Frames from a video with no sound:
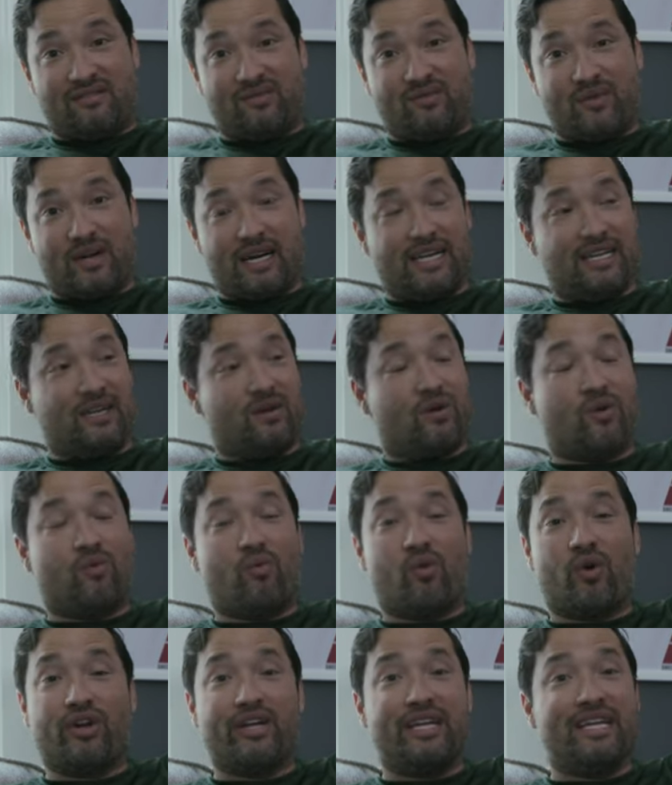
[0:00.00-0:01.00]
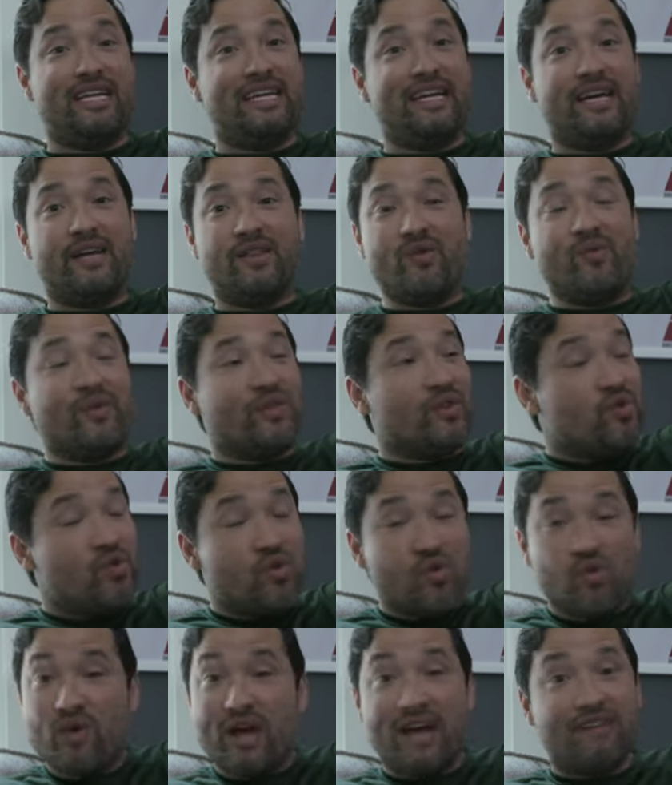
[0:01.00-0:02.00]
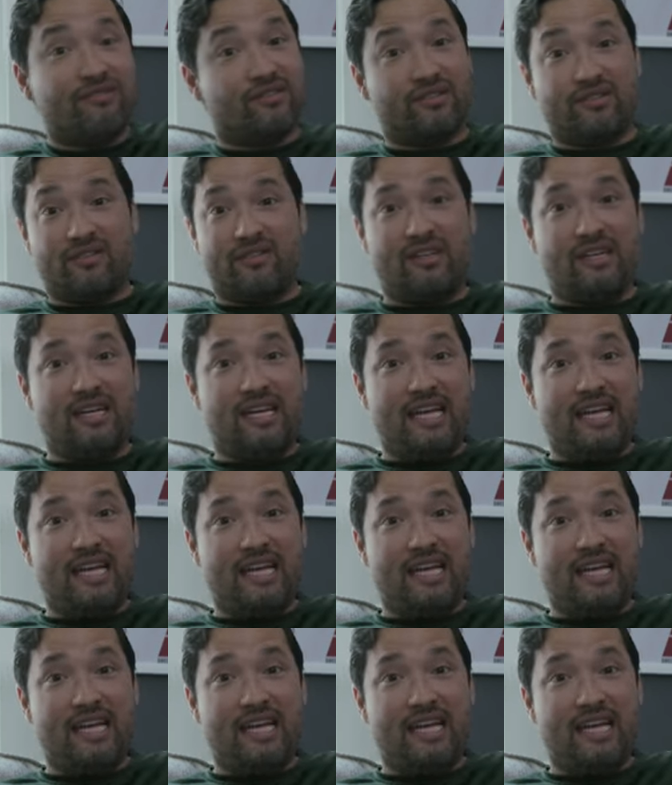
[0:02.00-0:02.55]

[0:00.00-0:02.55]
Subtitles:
right? Or working together with whoever.